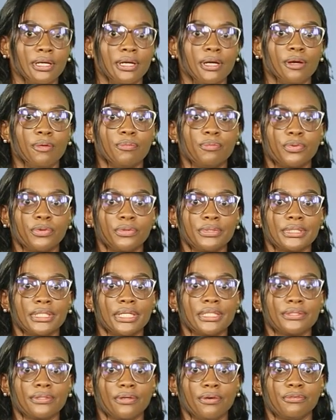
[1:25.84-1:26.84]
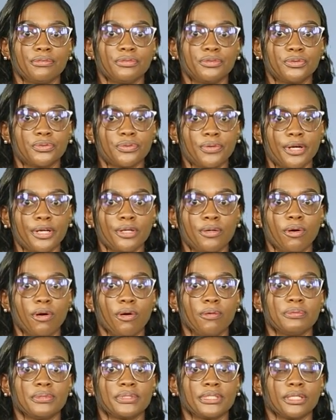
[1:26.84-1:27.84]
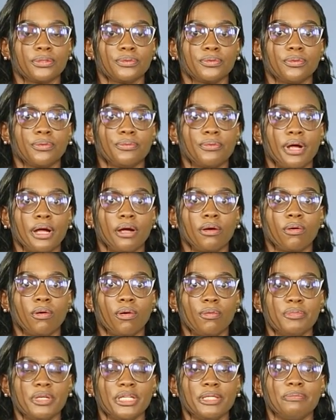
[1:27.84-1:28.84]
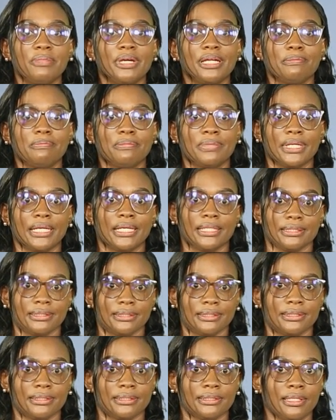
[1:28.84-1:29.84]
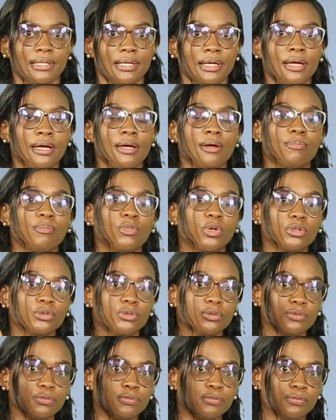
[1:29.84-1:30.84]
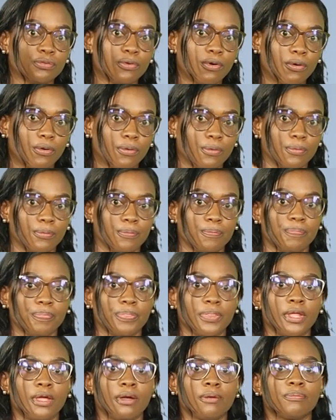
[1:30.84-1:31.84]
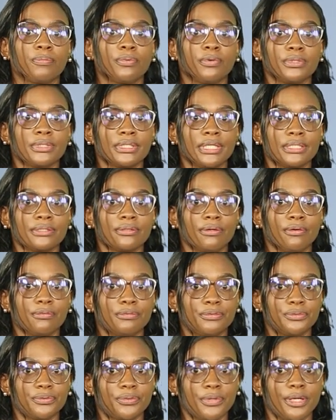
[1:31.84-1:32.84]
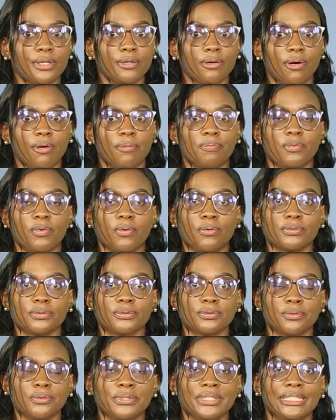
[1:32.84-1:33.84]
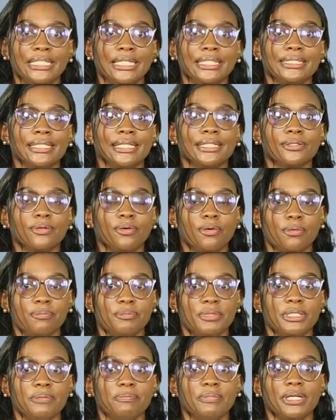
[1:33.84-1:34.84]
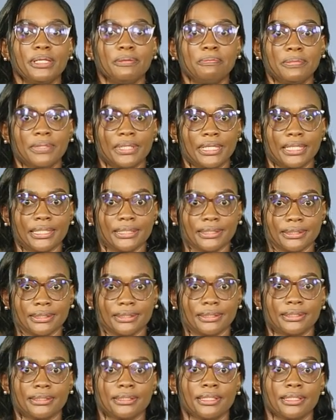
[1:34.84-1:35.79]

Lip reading: Process of drawing up sectoral commitment plans. Module 4, Process of drawing up consolidated commitment plans.